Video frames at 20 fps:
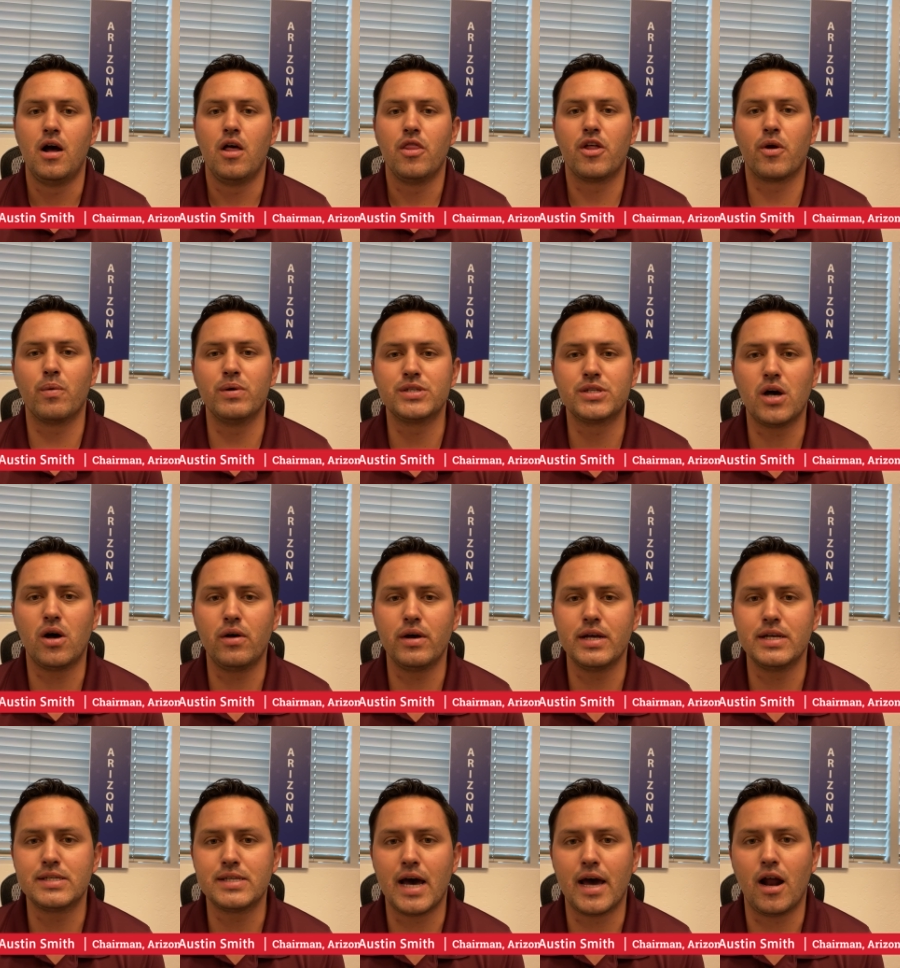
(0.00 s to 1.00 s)
The result
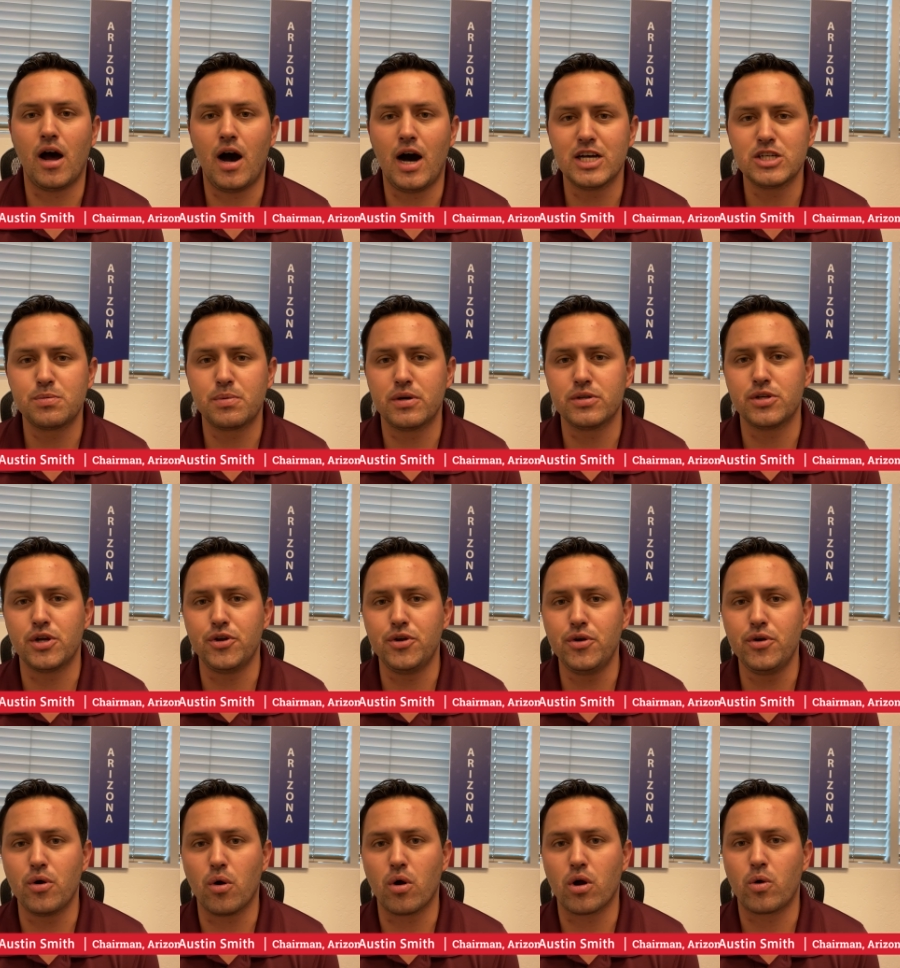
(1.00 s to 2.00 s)
is that hospitals in New
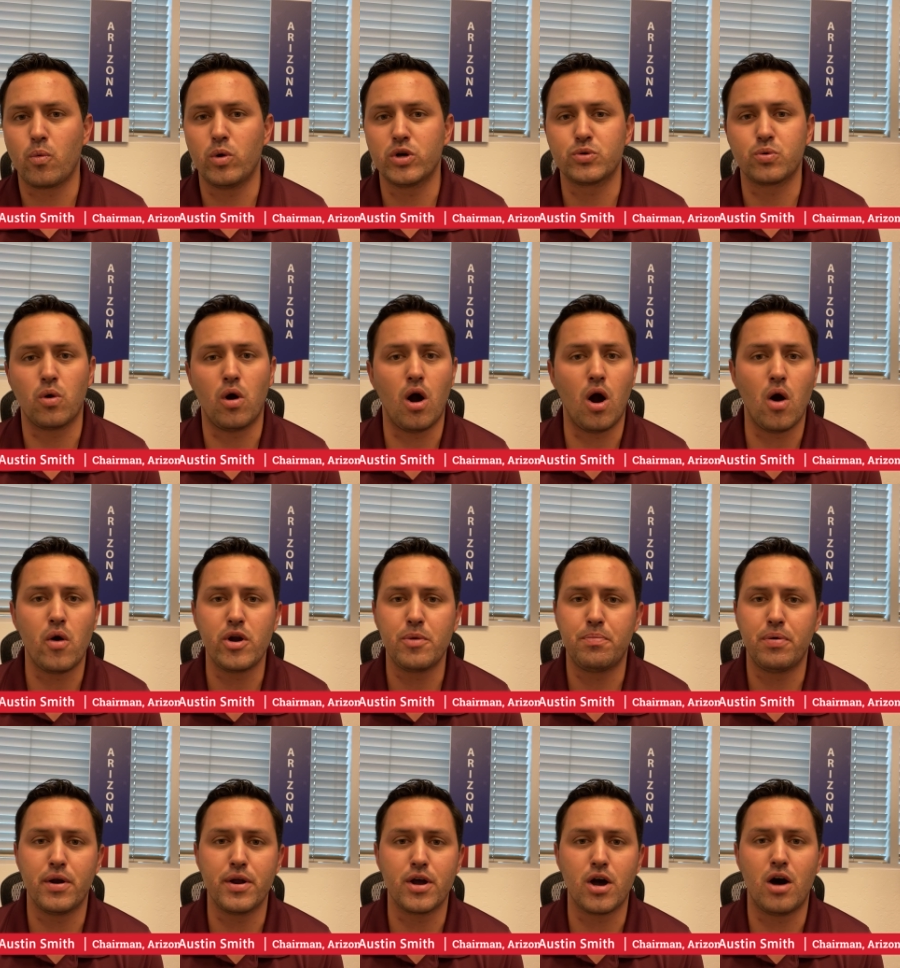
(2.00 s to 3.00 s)
York, which were already
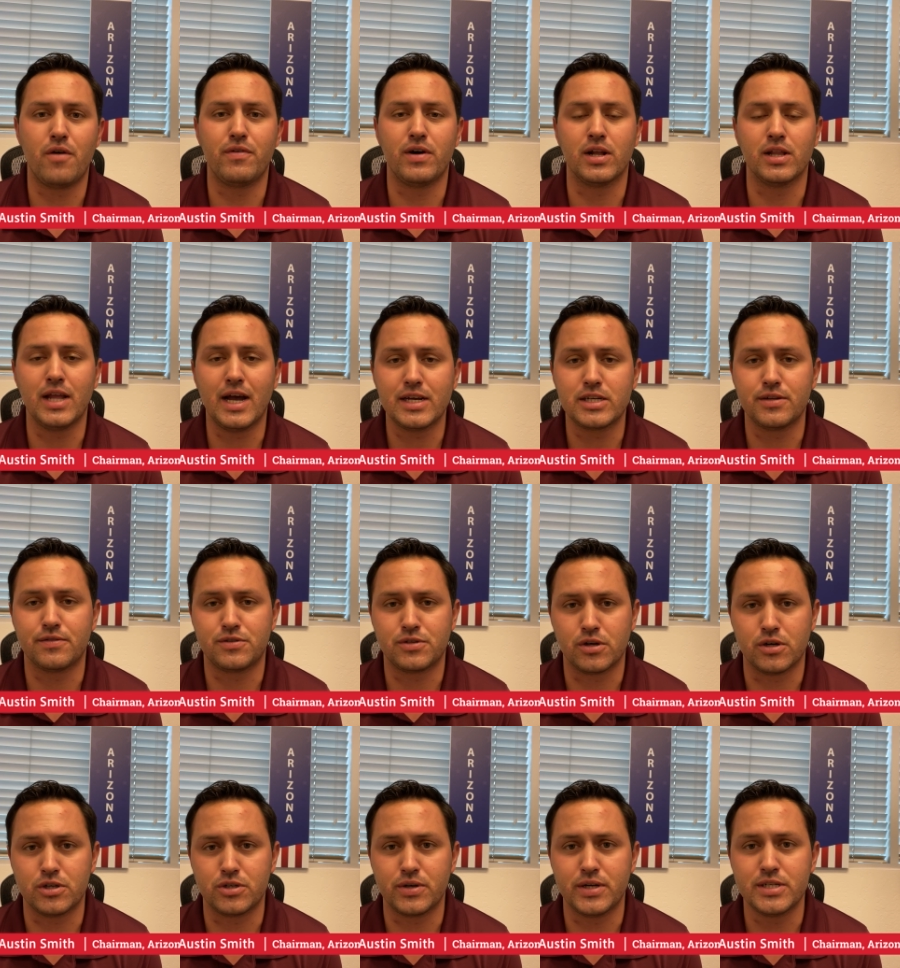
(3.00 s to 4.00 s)
putting off elective
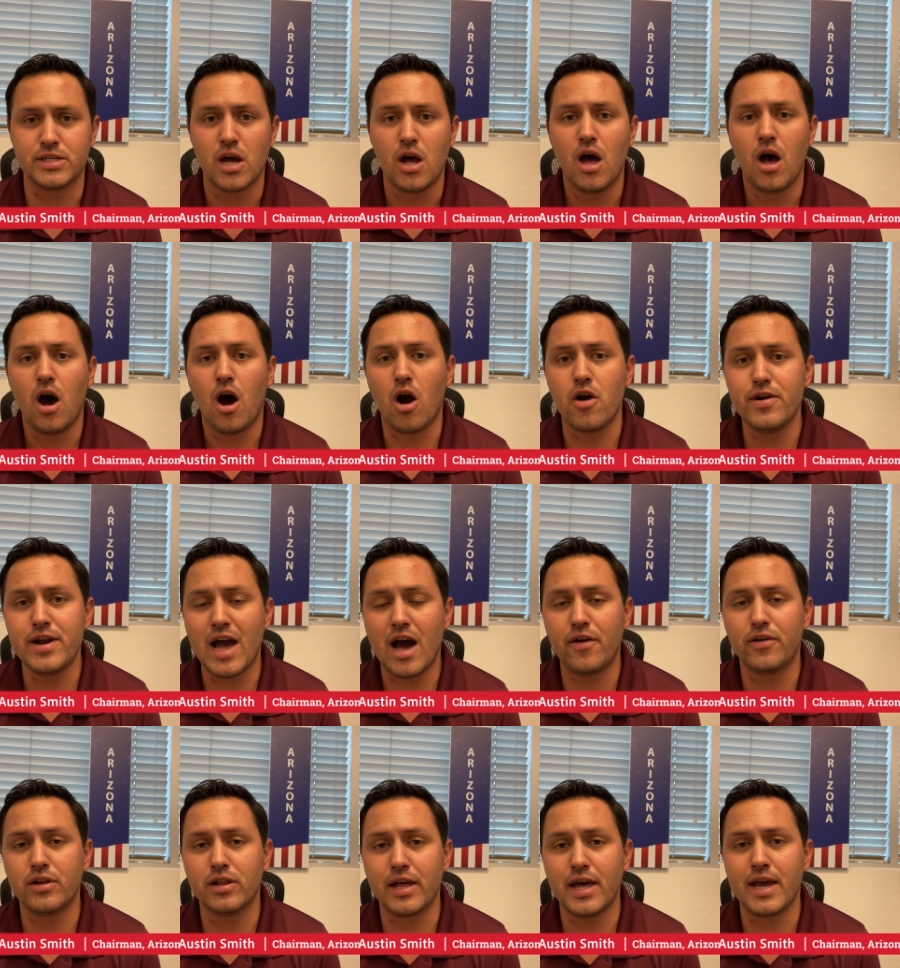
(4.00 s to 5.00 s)
surgeries, are now
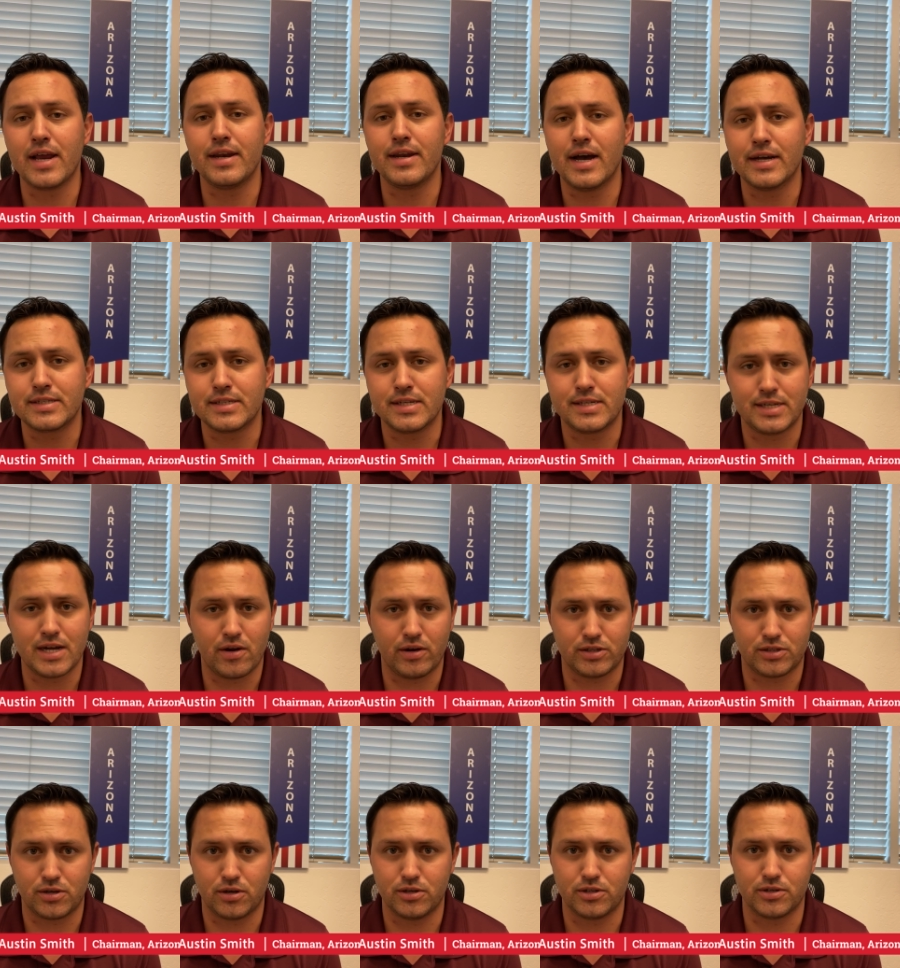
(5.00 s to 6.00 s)
delaying necessary
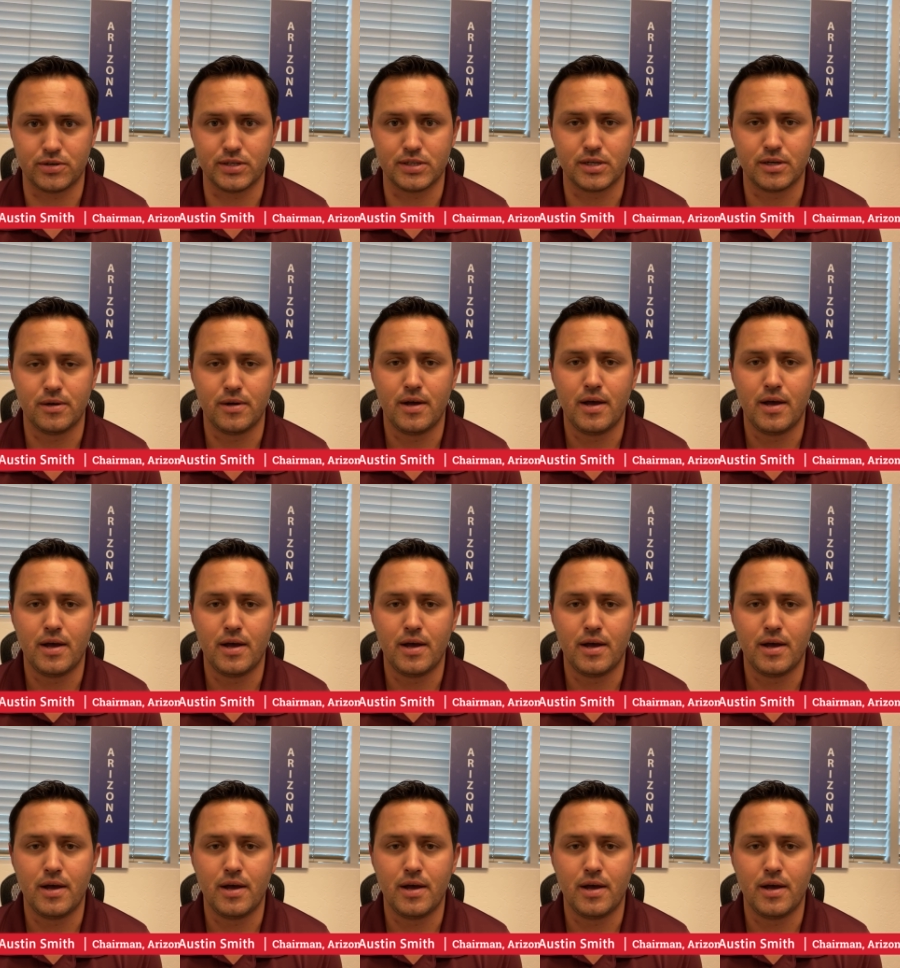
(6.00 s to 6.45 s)
surgeries.